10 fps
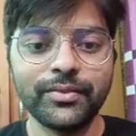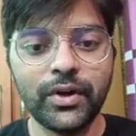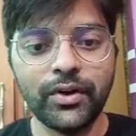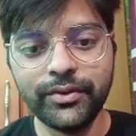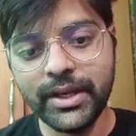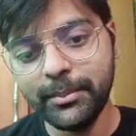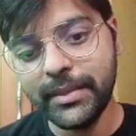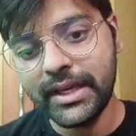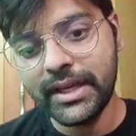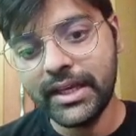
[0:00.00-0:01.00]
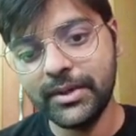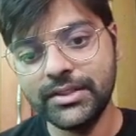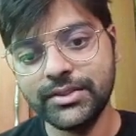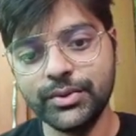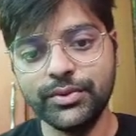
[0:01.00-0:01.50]
of game n minus
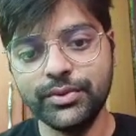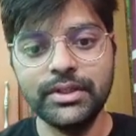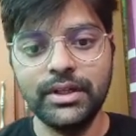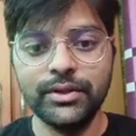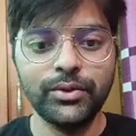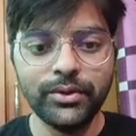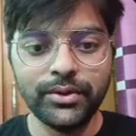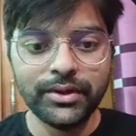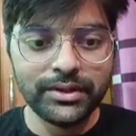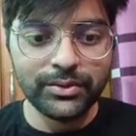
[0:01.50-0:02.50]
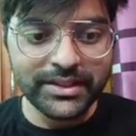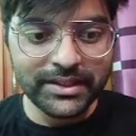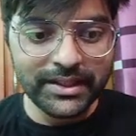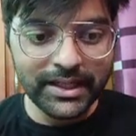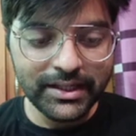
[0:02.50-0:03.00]
2. So you can see
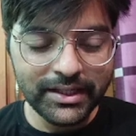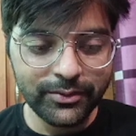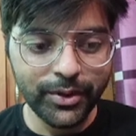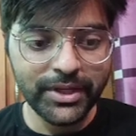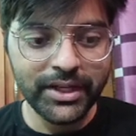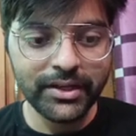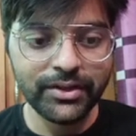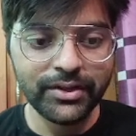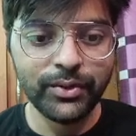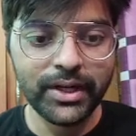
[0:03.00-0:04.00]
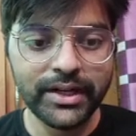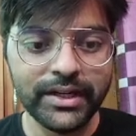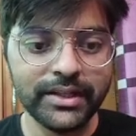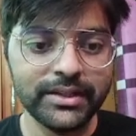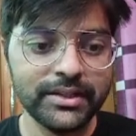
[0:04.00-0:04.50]
that from here you are
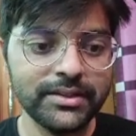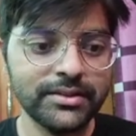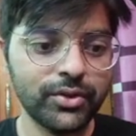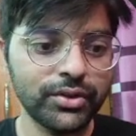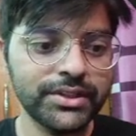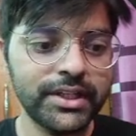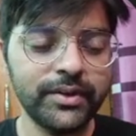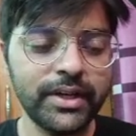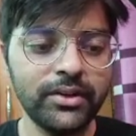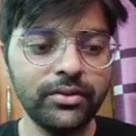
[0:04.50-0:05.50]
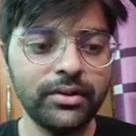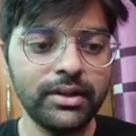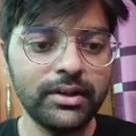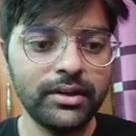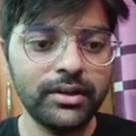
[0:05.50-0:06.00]
getting, this is constant value,
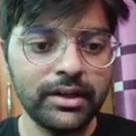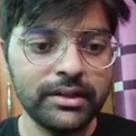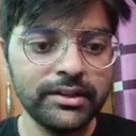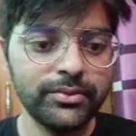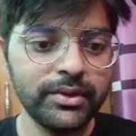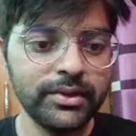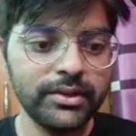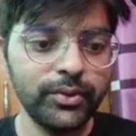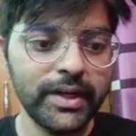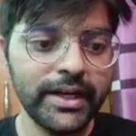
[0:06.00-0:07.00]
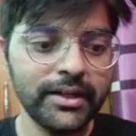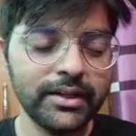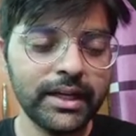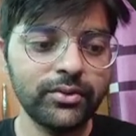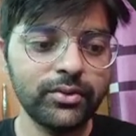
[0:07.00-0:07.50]
this will you will get
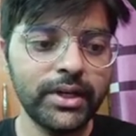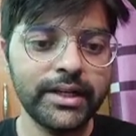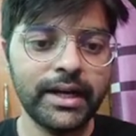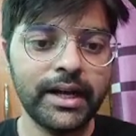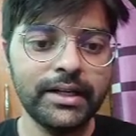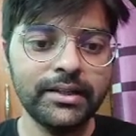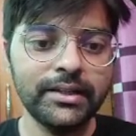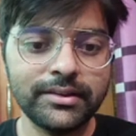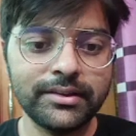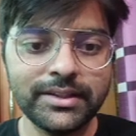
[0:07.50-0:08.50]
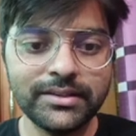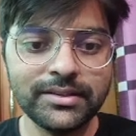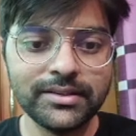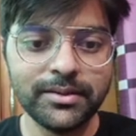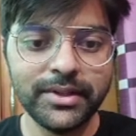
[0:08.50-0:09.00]
calculate, and this is
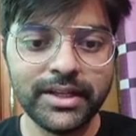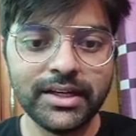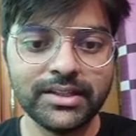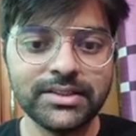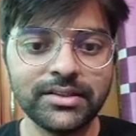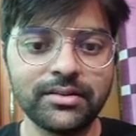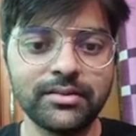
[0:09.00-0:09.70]
some recursion,